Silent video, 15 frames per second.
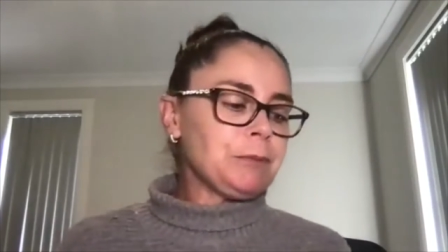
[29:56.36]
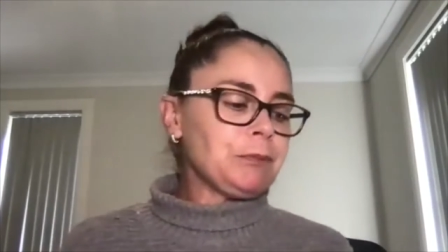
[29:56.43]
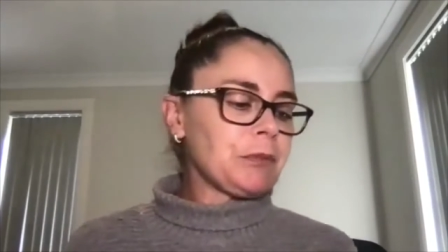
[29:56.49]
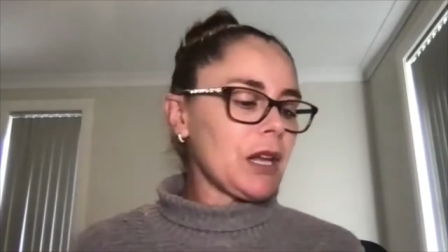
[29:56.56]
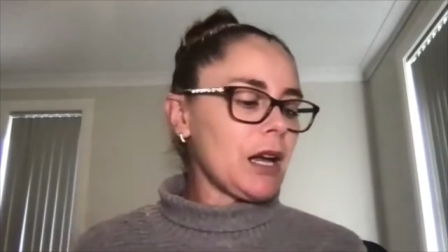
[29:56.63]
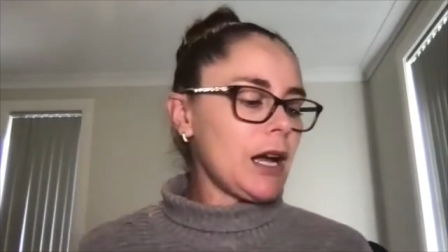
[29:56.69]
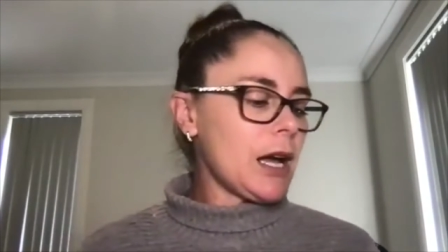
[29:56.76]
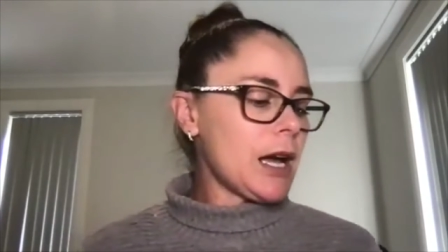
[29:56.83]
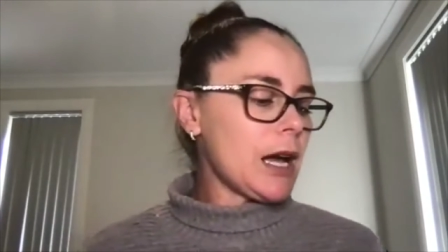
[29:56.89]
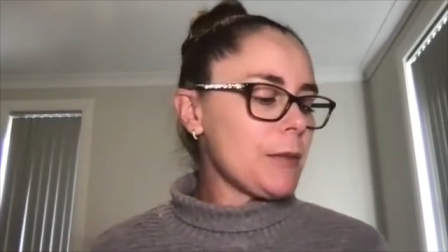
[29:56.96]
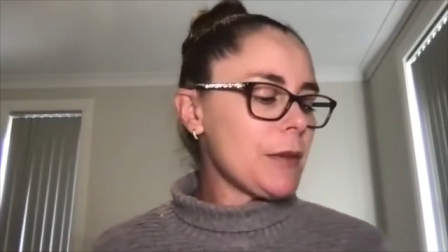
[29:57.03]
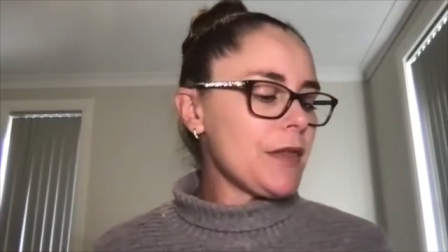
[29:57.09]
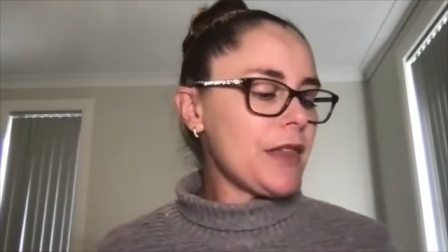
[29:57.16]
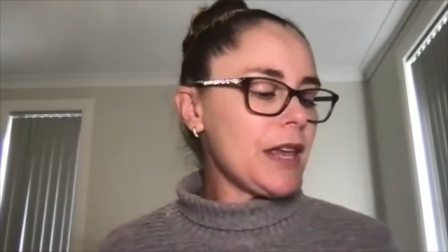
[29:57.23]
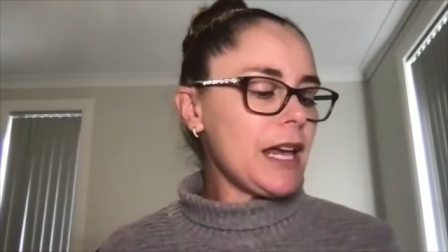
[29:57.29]

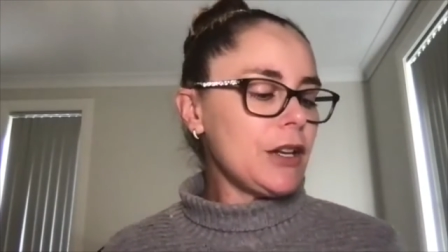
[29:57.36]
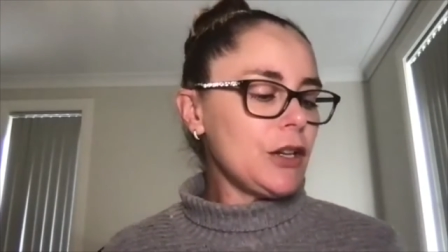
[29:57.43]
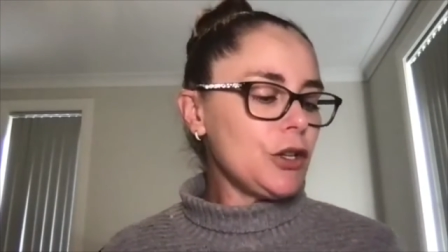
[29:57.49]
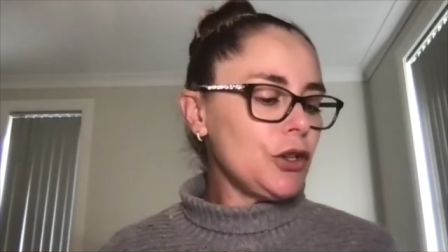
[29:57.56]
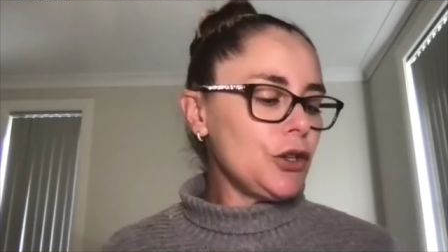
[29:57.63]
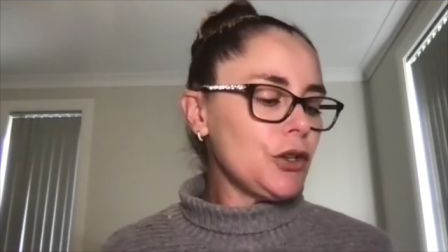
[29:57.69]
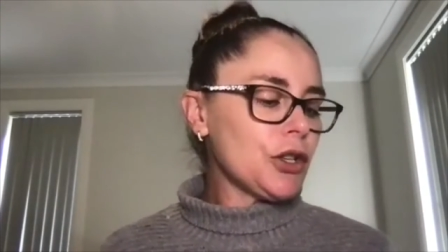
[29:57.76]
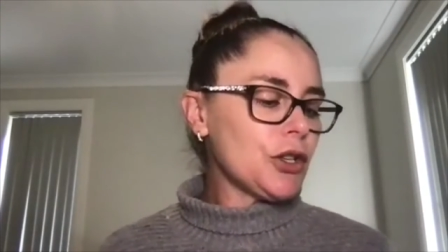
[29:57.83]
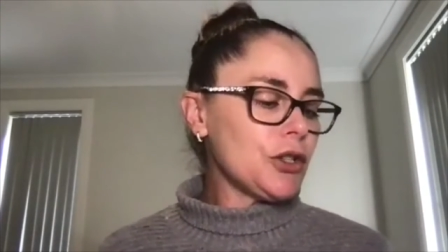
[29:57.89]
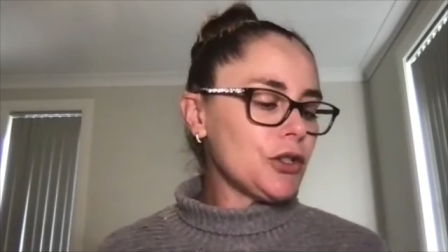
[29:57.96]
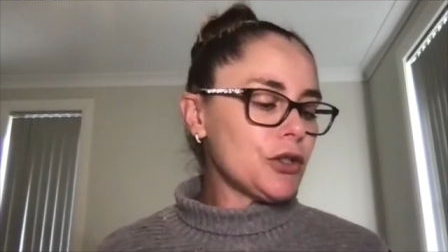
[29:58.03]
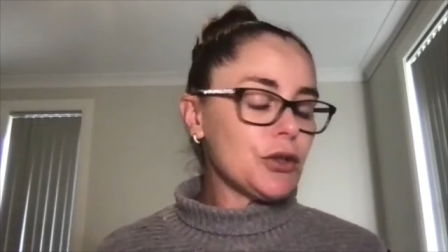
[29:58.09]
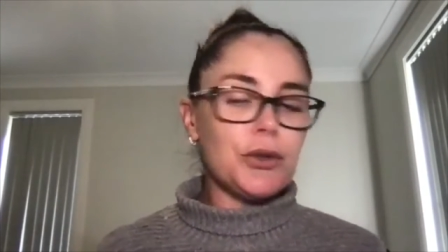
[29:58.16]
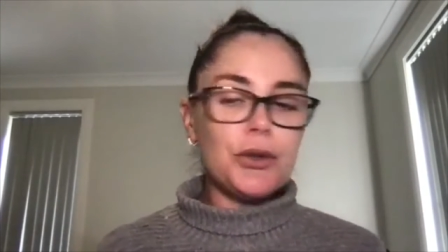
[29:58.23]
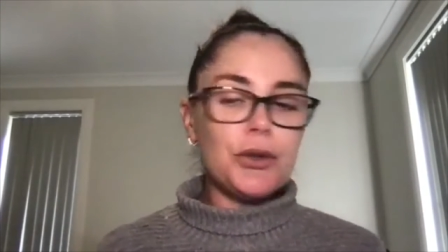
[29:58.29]
Then you can
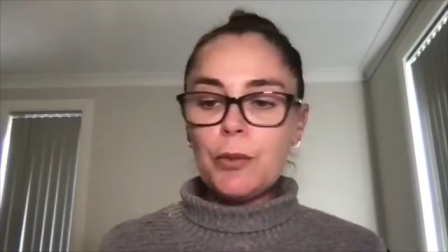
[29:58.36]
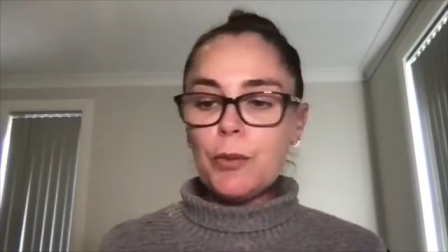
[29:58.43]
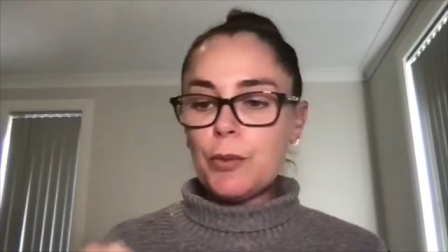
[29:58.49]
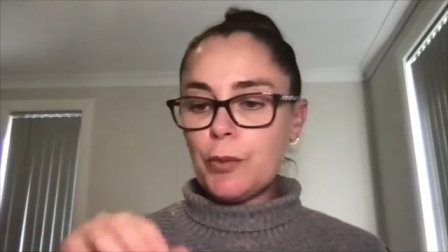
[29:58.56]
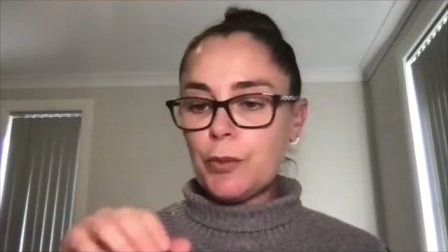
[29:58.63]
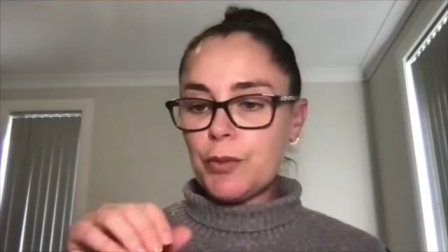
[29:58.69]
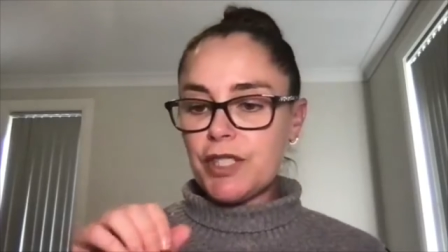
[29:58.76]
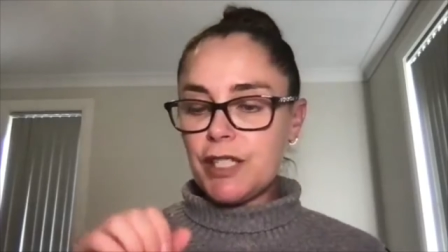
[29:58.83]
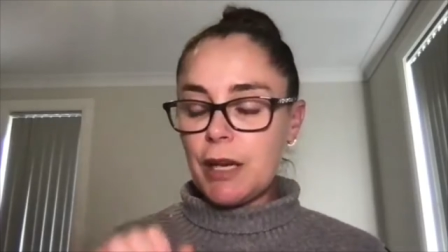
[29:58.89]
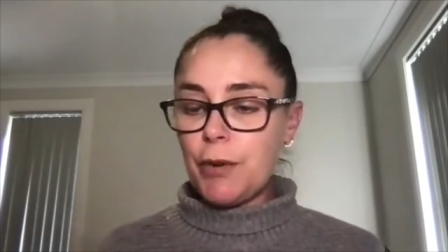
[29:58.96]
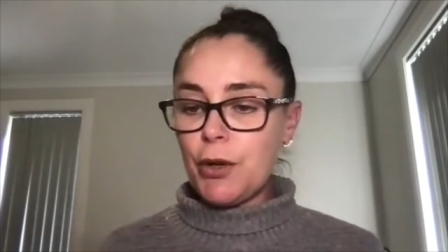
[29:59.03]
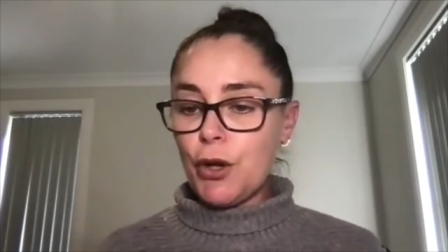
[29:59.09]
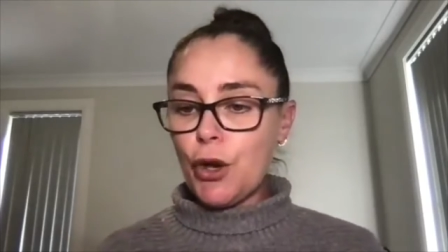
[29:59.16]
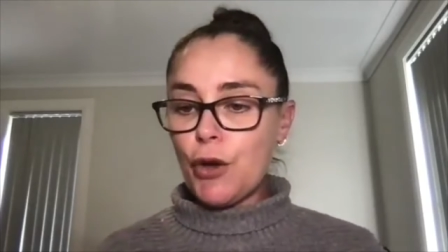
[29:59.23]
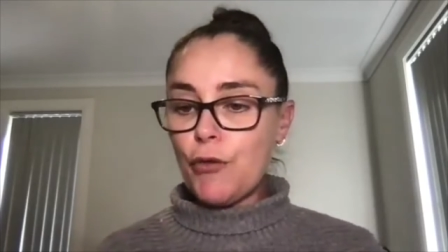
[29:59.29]
do
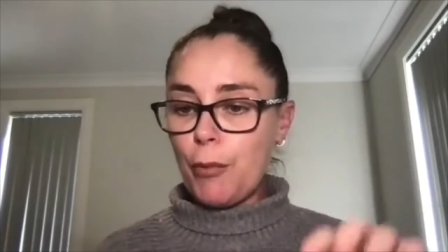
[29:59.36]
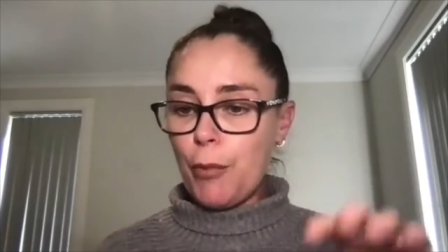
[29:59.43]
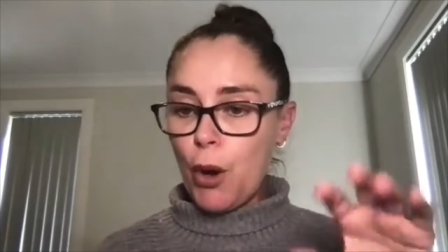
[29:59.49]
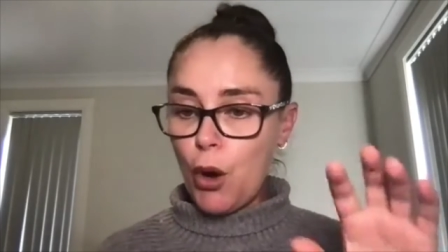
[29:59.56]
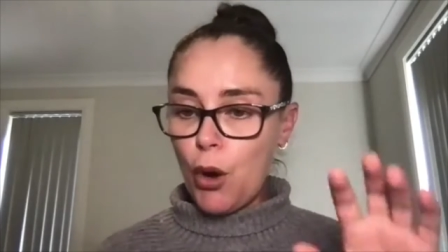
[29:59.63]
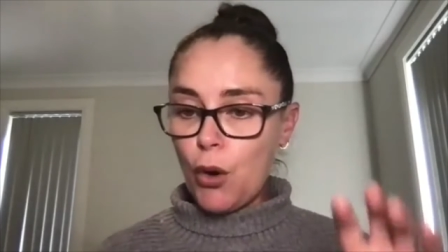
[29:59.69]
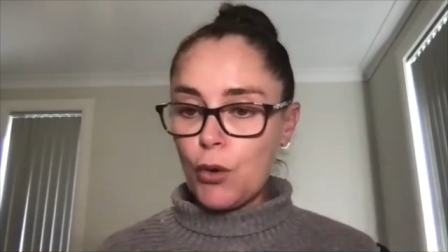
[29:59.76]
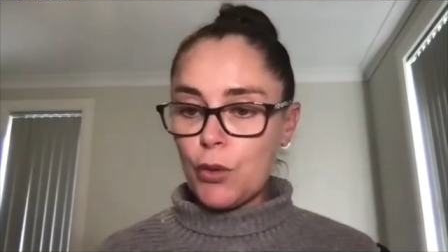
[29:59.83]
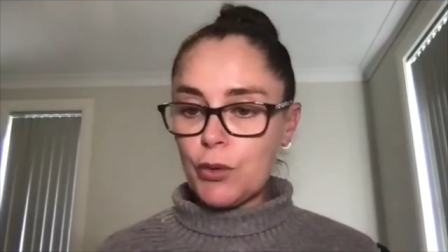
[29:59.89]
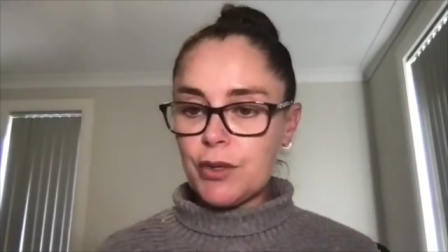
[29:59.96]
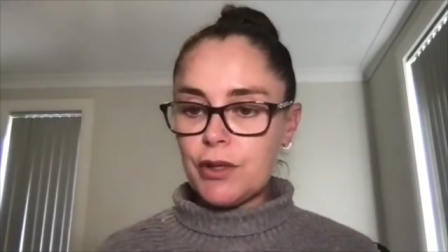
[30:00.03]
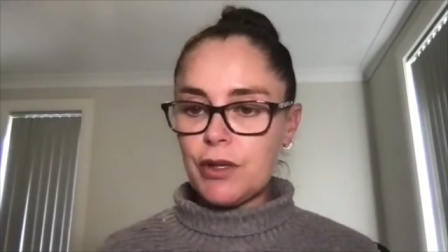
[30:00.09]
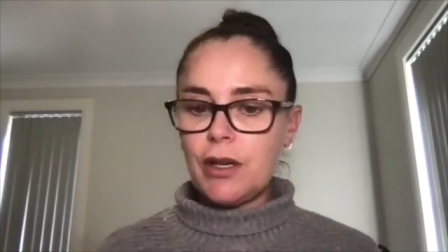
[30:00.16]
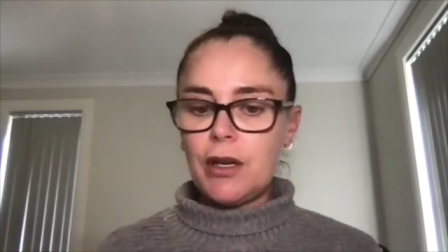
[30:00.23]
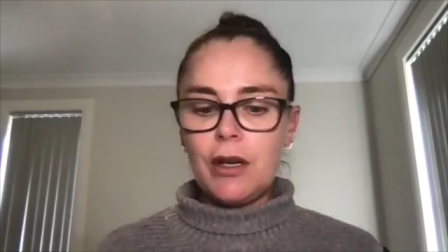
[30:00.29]
stepping over poles,